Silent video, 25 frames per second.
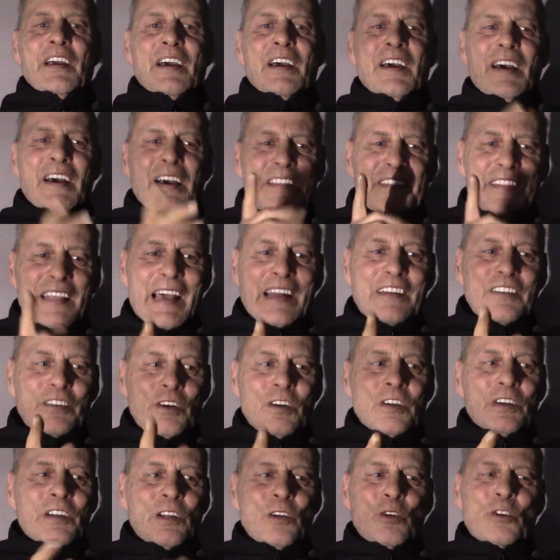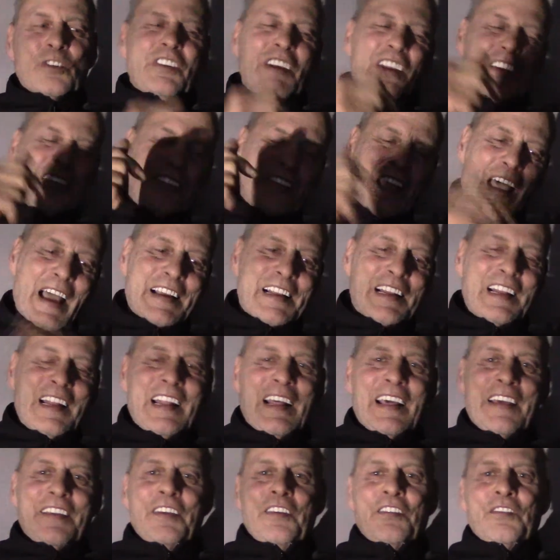that gun looks exactly
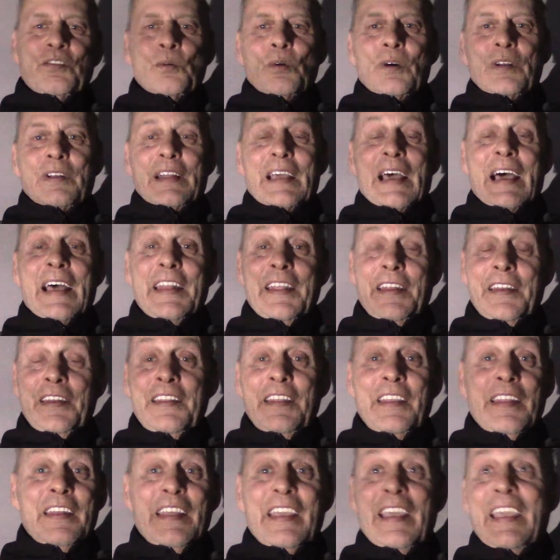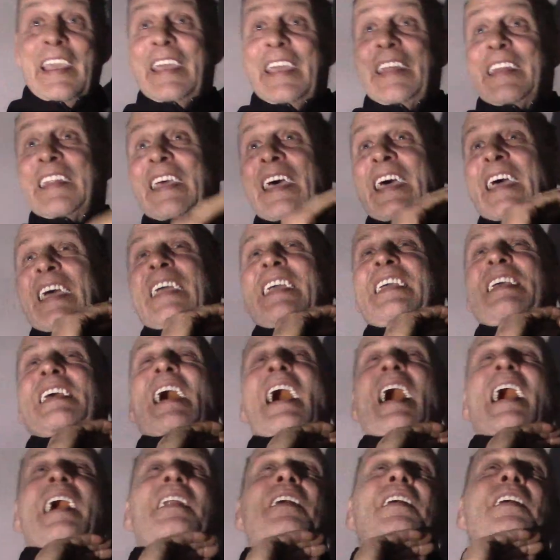like this one. And it did. It, he
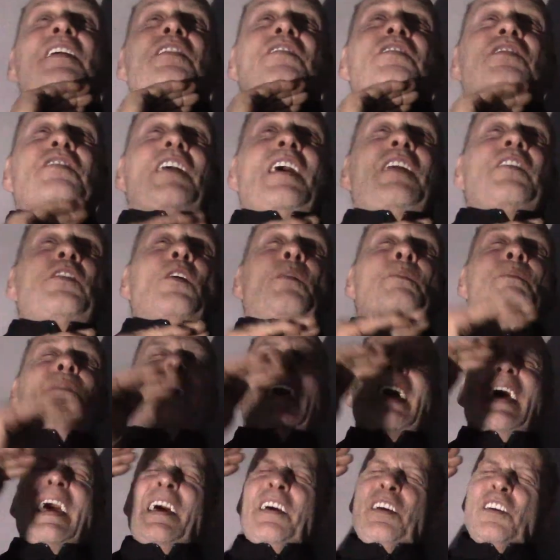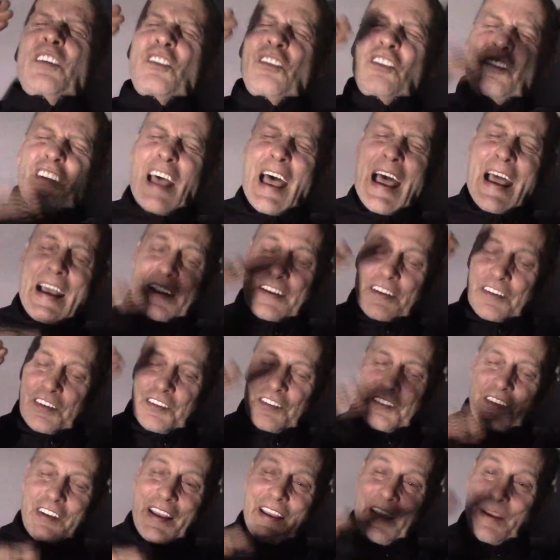had his set up the exact
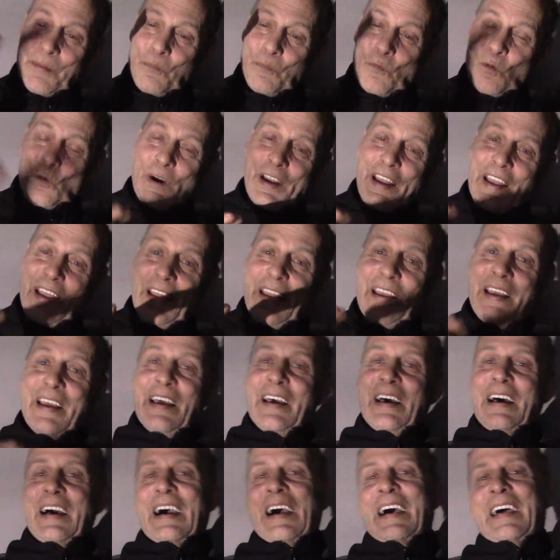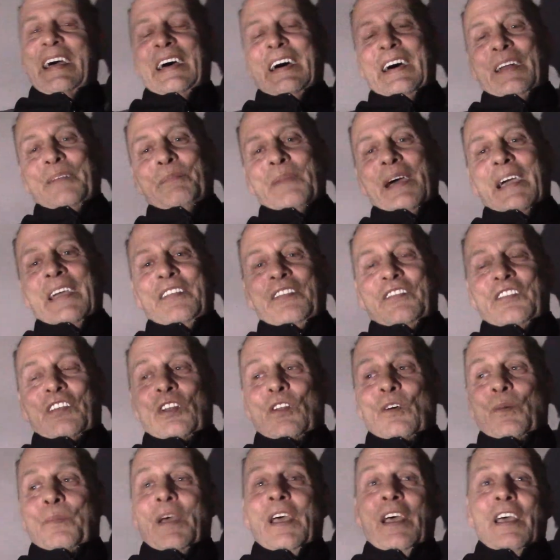same way I had mine set
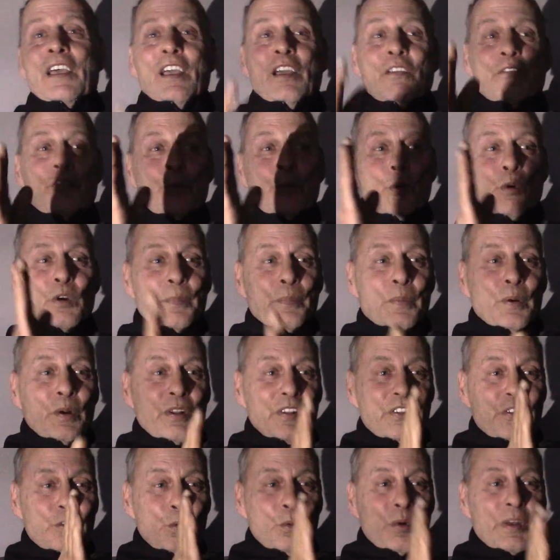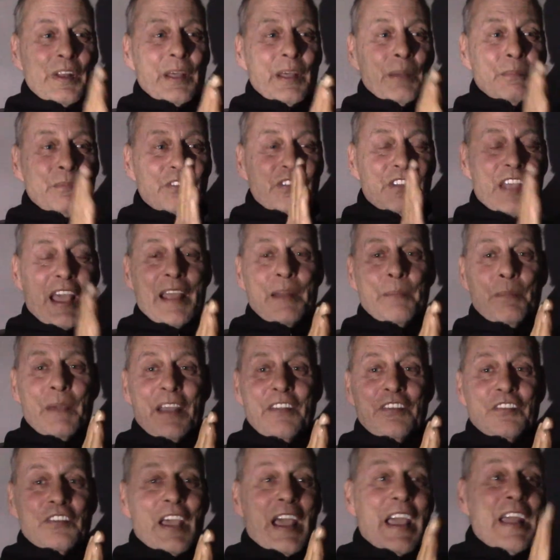up. If you were to put the two of them side by
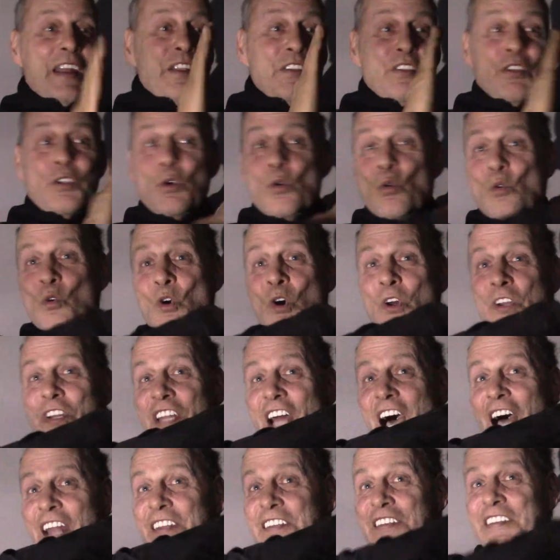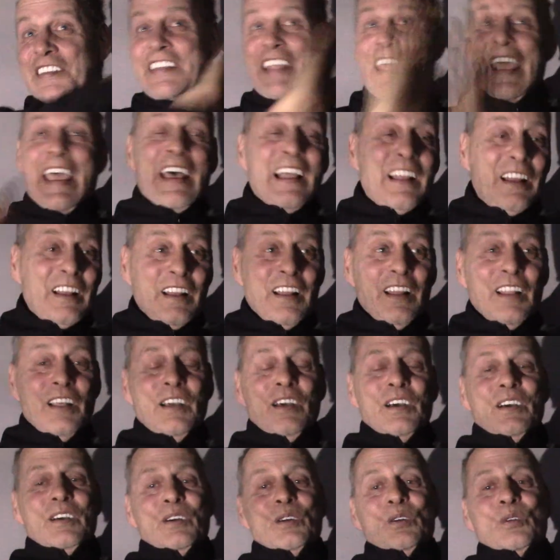side, you could not tell
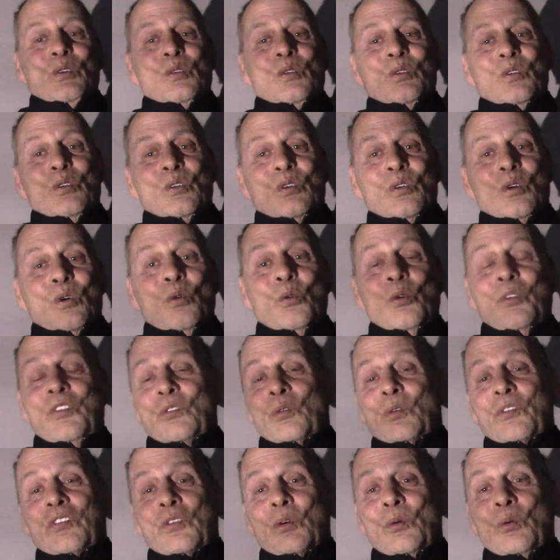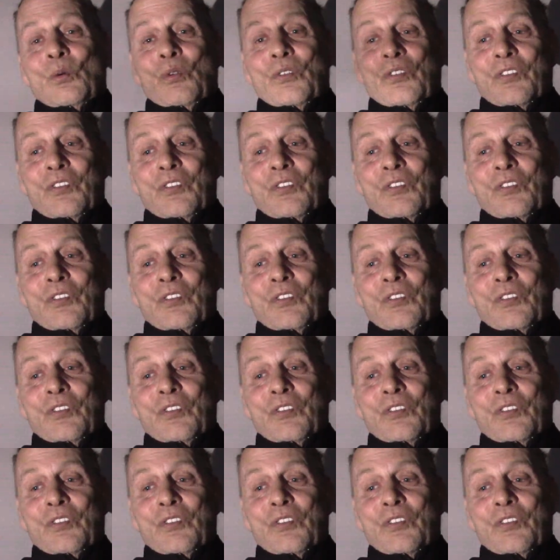whose was whose.